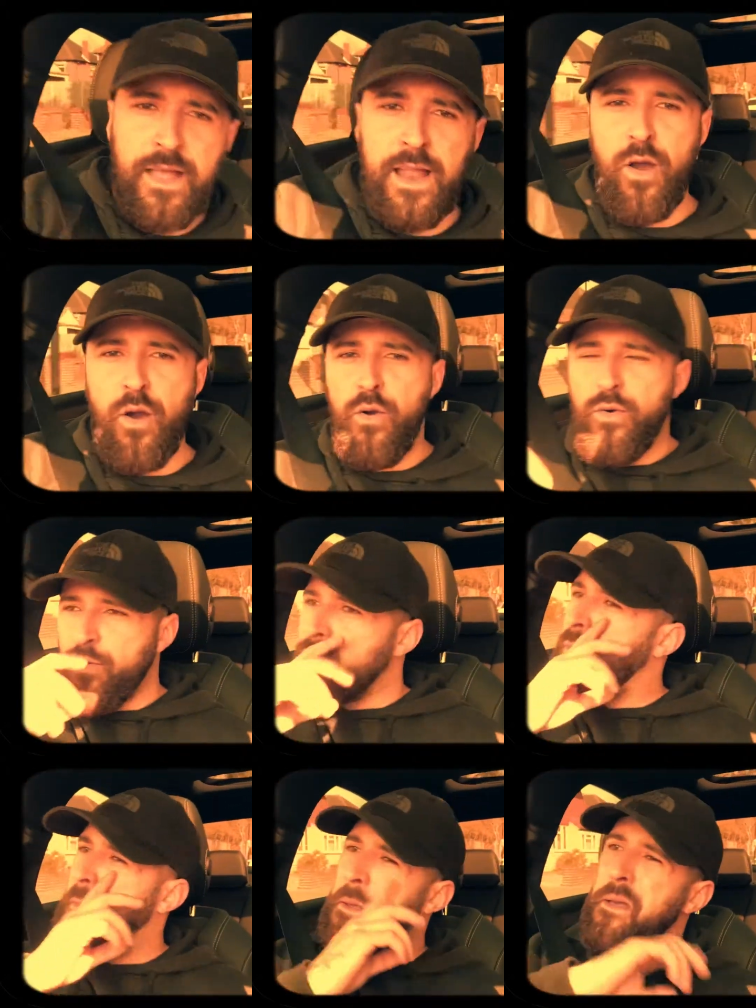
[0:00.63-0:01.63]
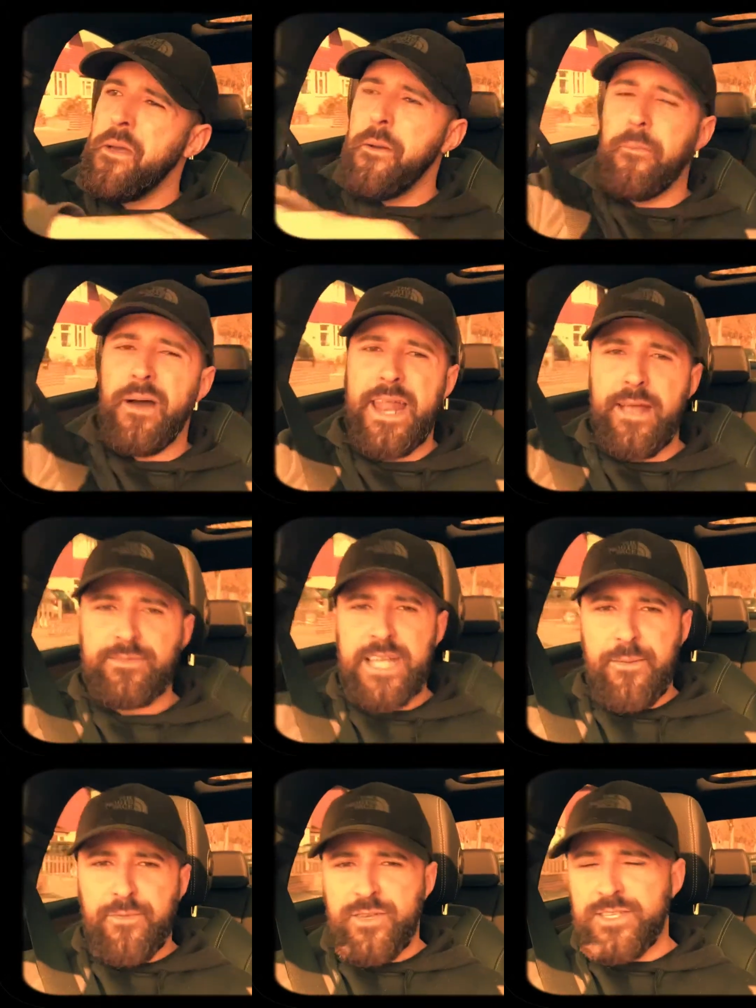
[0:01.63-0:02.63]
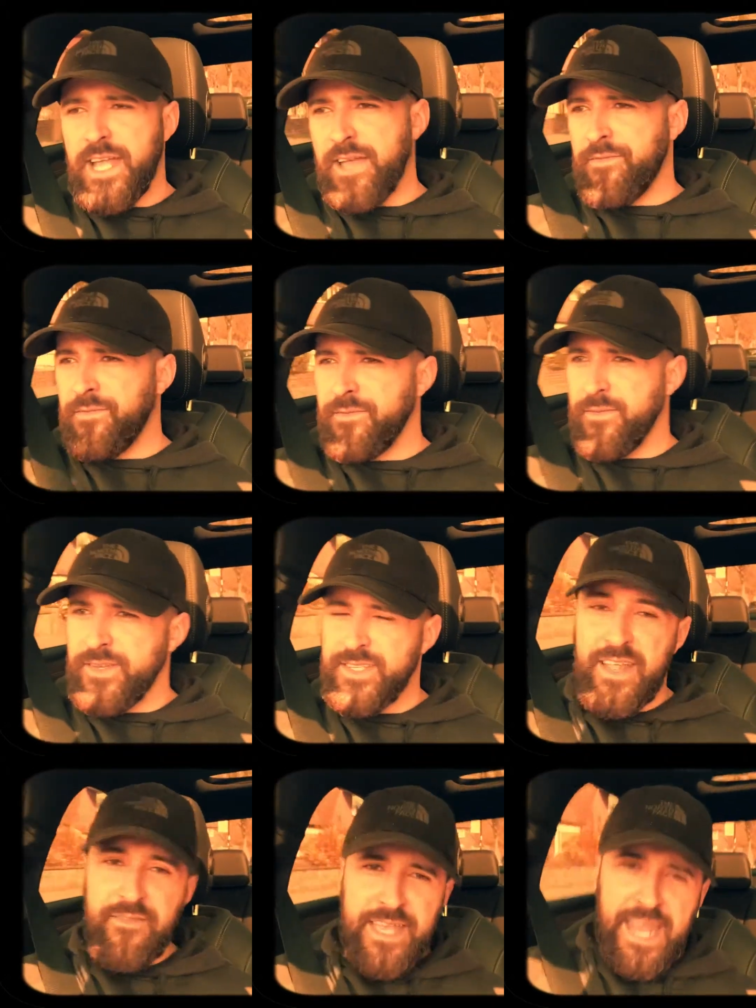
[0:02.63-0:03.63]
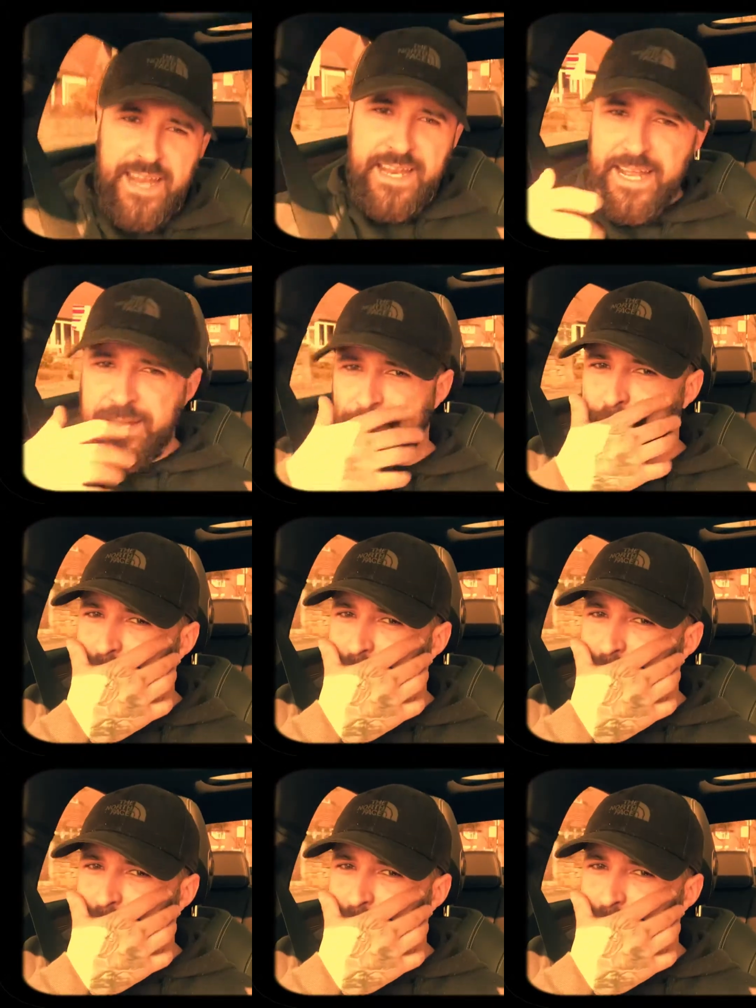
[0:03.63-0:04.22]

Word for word: Hello, my name's Ampu Steve, Stephen Kennedy.